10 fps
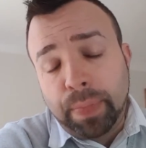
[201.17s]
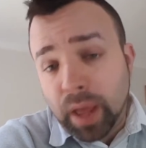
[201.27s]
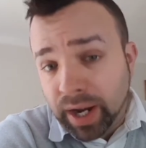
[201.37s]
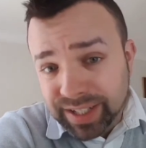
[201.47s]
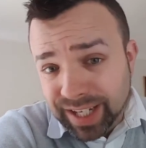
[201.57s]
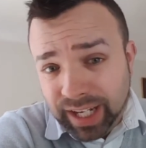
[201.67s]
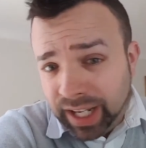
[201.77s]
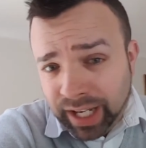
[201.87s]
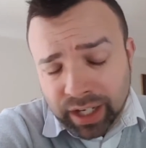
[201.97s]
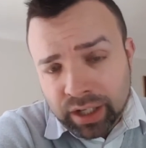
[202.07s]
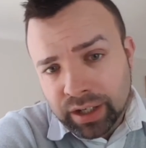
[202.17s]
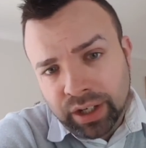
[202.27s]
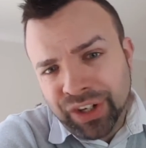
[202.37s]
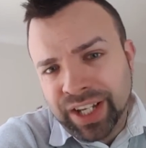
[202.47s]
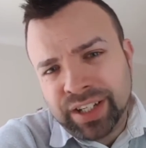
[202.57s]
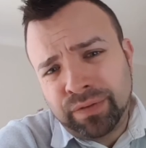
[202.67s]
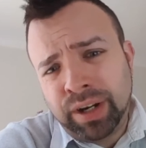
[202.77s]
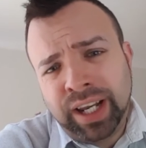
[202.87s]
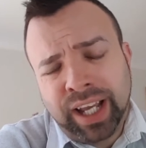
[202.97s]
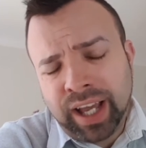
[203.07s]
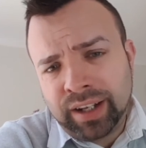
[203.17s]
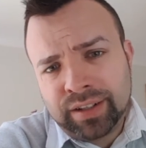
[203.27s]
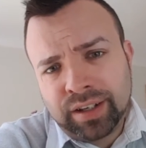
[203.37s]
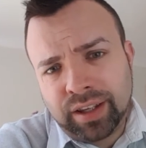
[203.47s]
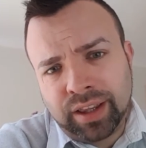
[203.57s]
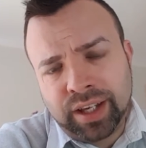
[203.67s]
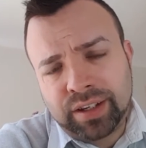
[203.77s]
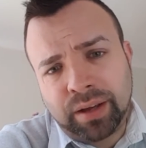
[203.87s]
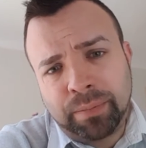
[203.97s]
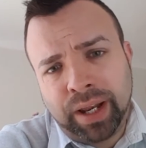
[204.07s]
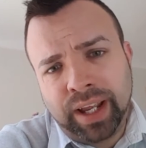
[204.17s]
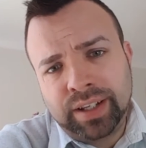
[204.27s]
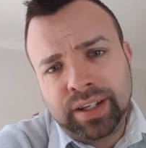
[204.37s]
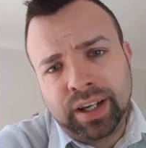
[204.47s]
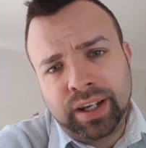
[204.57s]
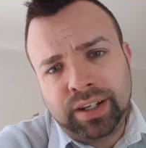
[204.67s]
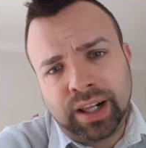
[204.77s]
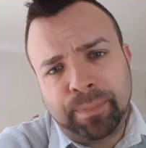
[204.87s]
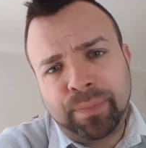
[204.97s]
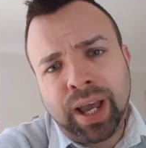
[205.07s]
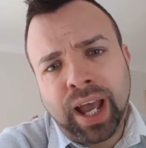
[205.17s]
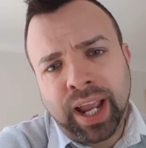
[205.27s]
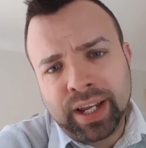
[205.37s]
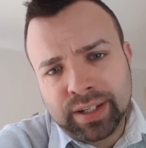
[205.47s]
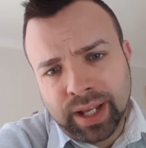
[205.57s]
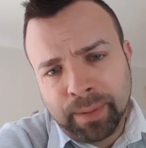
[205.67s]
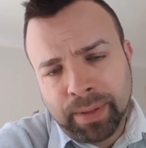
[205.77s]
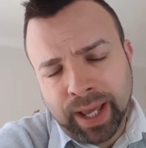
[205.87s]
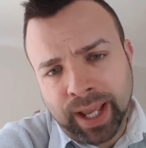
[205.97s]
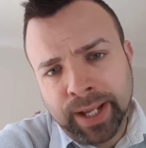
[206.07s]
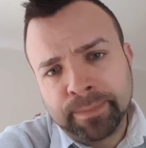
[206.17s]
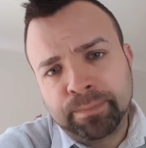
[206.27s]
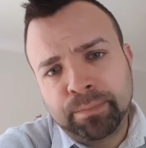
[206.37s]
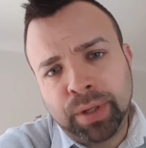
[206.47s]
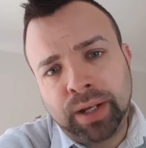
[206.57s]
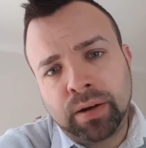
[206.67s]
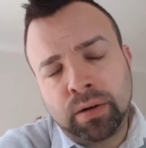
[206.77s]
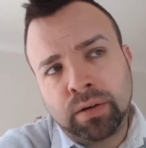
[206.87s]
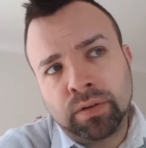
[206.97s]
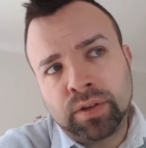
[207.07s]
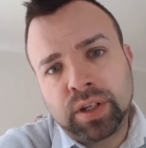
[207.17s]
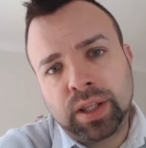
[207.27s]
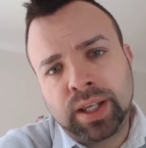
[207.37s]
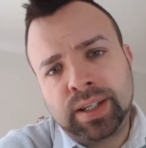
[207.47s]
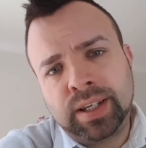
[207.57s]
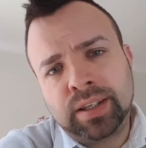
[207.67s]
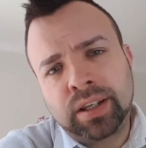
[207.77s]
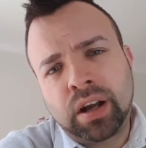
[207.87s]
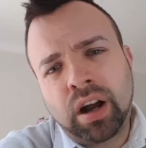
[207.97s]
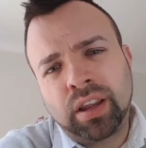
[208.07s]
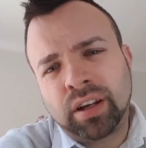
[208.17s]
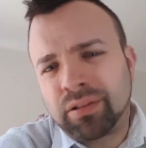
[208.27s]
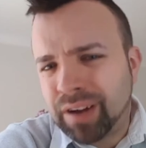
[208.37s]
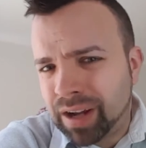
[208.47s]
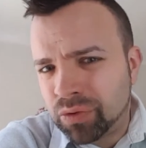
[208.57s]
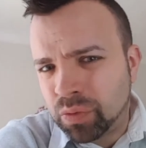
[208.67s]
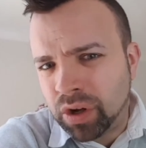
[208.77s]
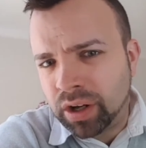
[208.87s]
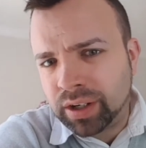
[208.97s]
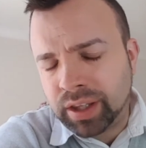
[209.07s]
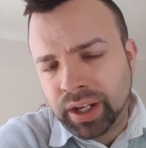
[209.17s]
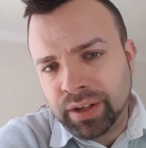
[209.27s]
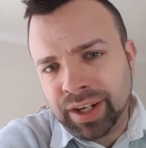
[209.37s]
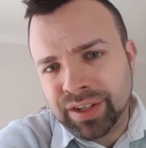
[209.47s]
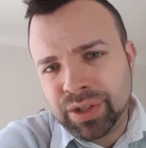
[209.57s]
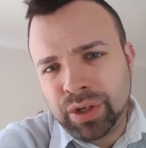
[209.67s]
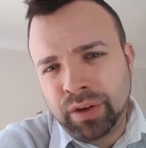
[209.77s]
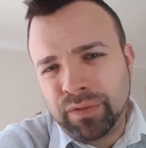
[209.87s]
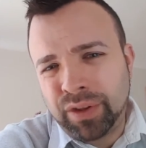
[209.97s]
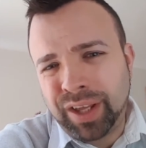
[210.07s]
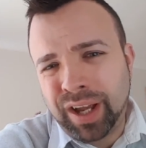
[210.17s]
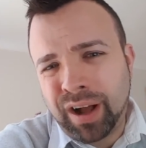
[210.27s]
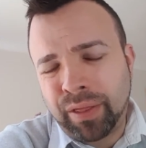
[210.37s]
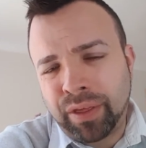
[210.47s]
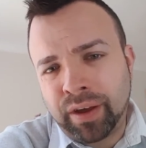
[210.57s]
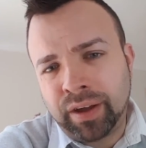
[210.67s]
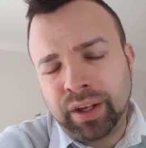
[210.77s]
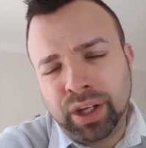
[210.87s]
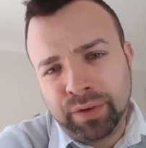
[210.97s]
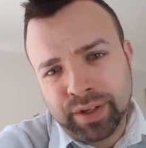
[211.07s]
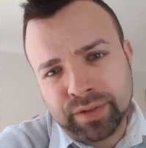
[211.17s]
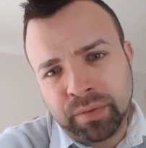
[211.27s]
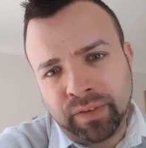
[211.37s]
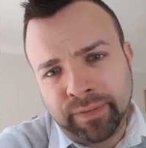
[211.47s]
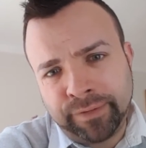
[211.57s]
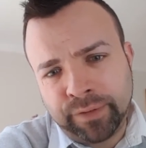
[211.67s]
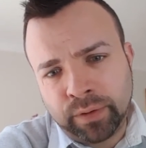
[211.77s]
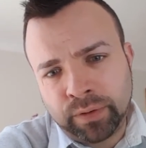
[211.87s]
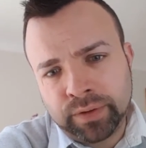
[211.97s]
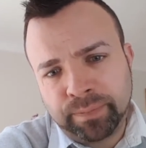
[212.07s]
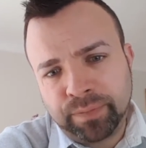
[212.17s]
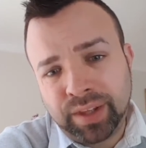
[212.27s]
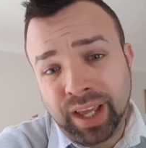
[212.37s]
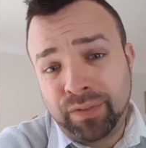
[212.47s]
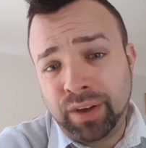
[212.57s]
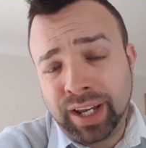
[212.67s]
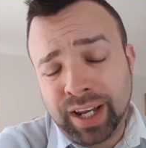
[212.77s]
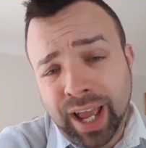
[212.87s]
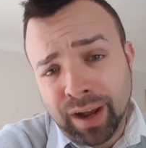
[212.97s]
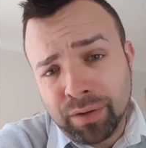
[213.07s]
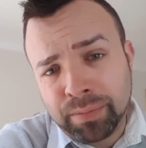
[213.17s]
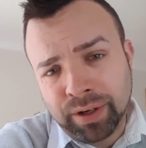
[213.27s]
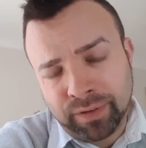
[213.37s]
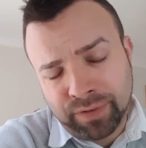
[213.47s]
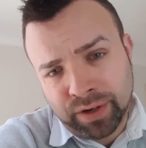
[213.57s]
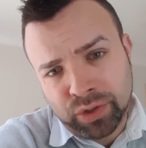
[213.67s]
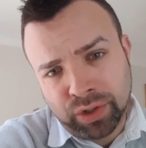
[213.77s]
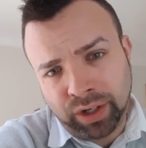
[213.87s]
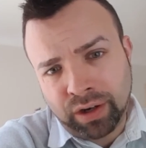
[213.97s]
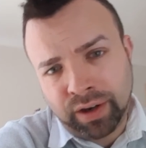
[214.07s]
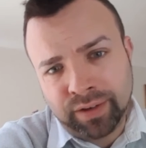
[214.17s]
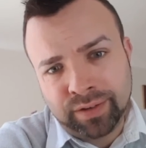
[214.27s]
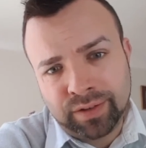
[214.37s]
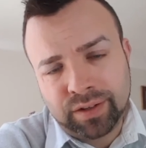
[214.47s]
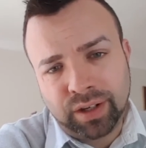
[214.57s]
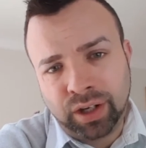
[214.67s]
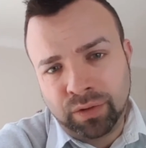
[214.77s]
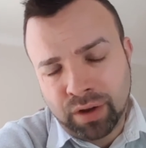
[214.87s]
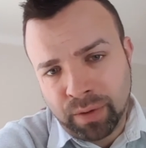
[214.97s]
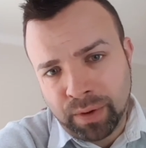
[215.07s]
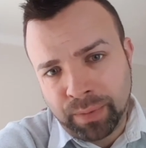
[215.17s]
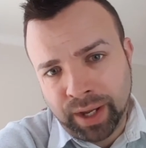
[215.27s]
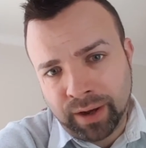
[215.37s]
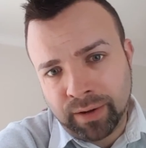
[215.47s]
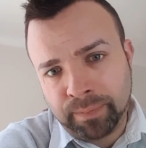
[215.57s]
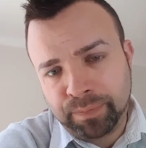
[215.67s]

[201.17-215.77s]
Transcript: Ideally, you need to really get this completed ASAP, because this is kind of the groundwork that you need to do for the other units moving forward. If you need help, advice and guidance, you know where we are.